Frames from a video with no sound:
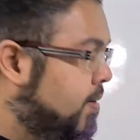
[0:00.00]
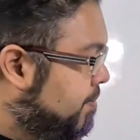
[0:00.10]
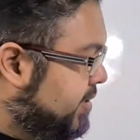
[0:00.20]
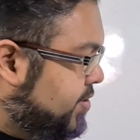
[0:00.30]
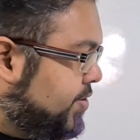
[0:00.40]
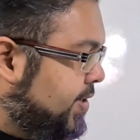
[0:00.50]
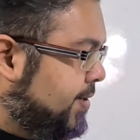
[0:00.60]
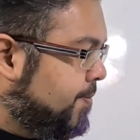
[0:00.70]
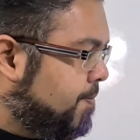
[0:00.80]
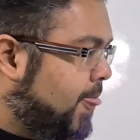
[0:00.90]
But 3,
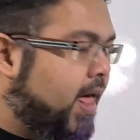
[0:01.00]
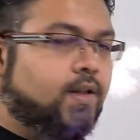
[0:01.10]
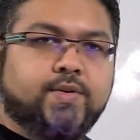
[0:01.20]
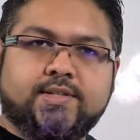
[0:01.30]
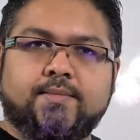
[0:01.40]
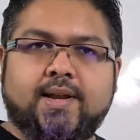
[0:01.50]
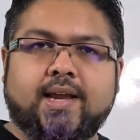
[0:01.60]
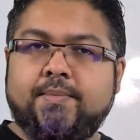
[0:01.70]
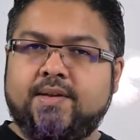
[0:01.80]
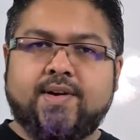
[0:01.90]
lowest number that
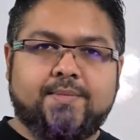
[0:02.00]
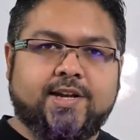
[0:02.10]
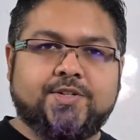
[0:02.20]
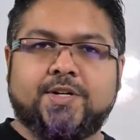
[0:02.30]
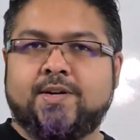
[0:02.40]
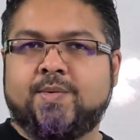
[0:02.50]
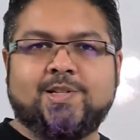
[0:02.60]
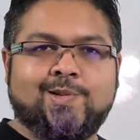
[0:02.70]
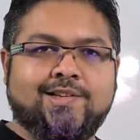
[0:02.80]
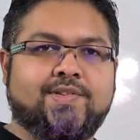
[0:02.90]
can be divided by 3
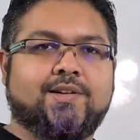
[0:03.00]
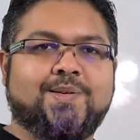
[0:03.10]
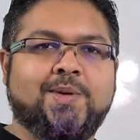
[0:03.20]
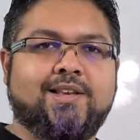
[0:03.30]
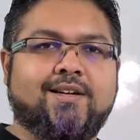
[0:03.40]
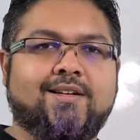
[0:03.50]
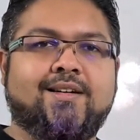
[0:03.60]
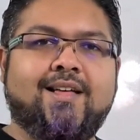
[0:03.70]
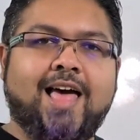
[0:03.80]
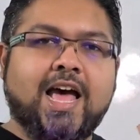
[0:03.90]
without leaving a remainder,
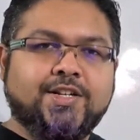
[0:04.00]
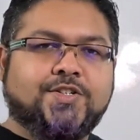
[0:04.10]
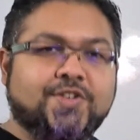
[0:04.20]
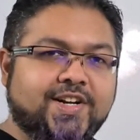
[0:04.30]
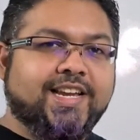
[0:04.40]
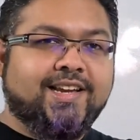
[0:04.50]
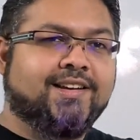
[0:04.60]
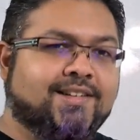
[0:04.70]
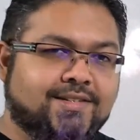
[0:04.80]
3.